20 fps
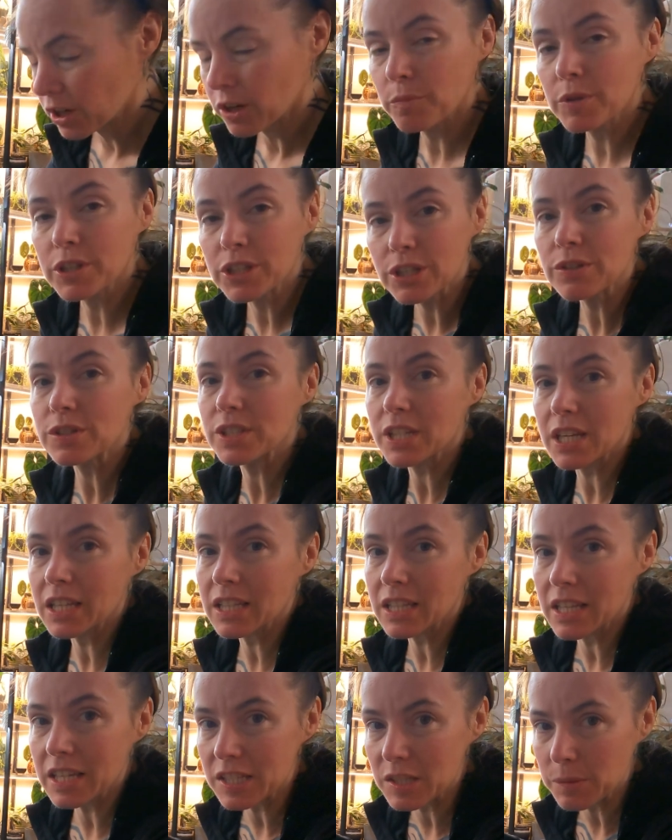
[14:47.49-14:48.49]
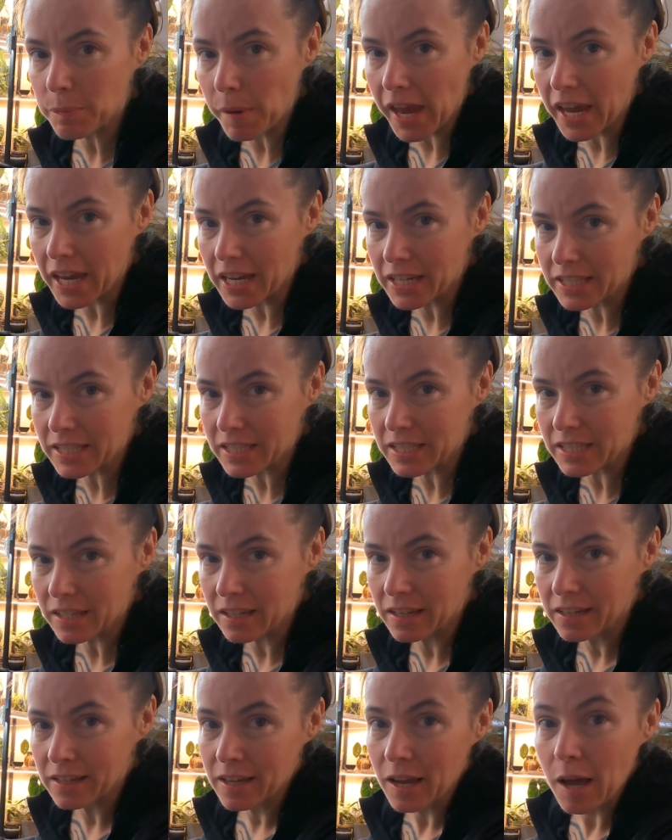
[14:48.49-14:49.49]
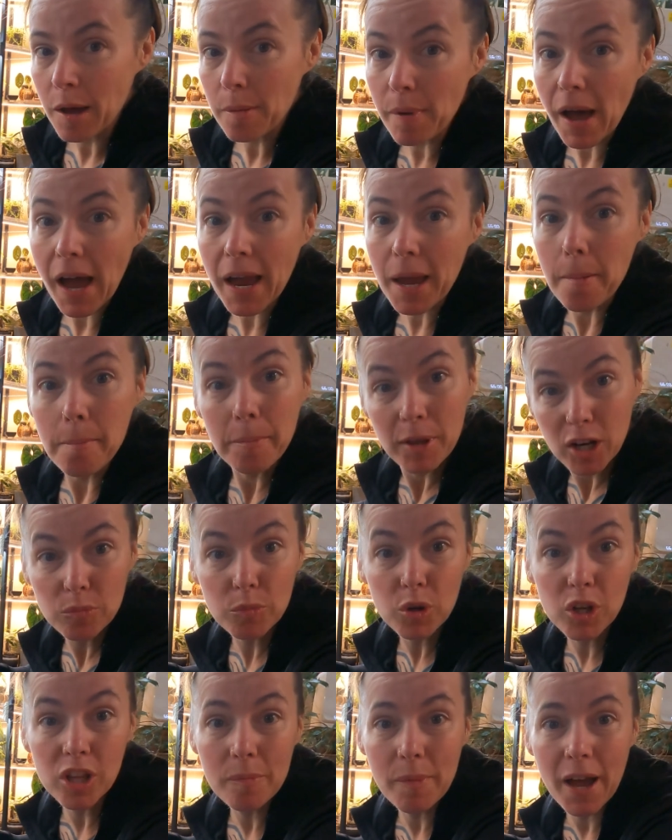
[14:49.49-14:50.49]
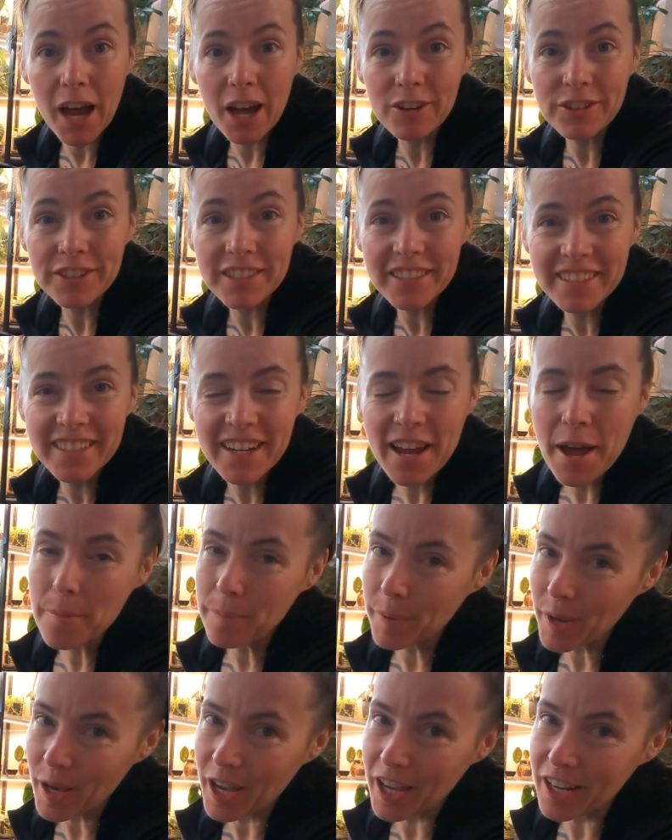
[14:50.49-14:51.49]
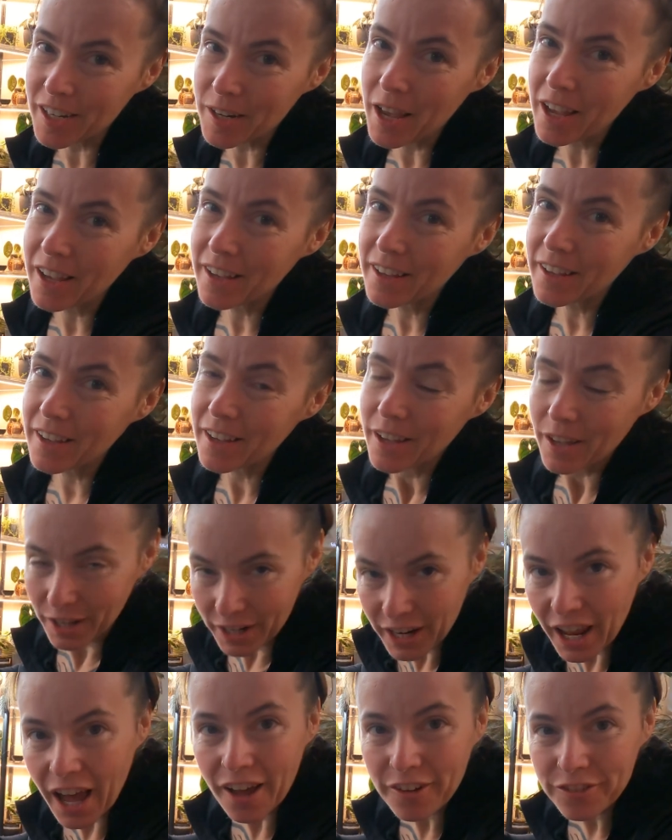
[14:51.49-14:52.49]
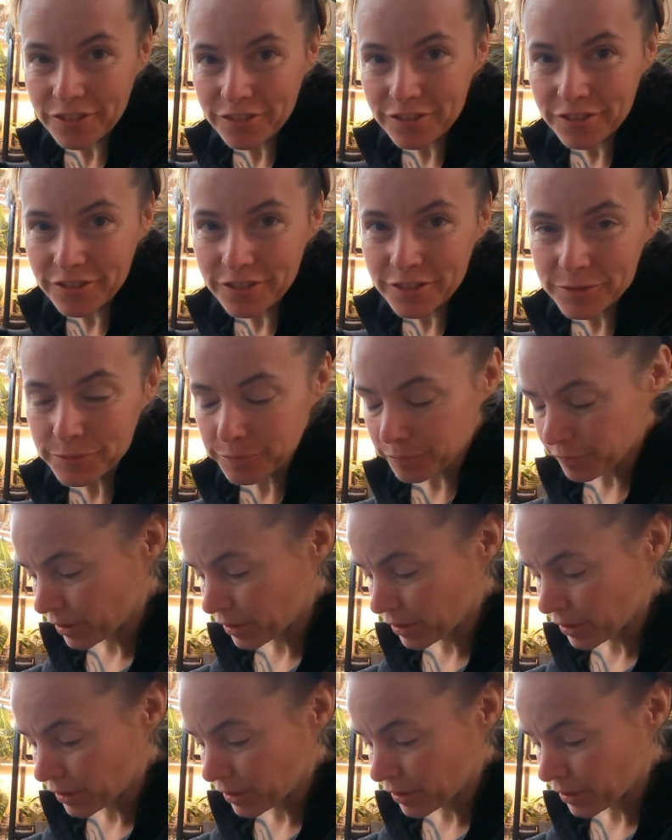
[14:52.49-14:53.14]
Reducing the space by a minimal amount, but enough.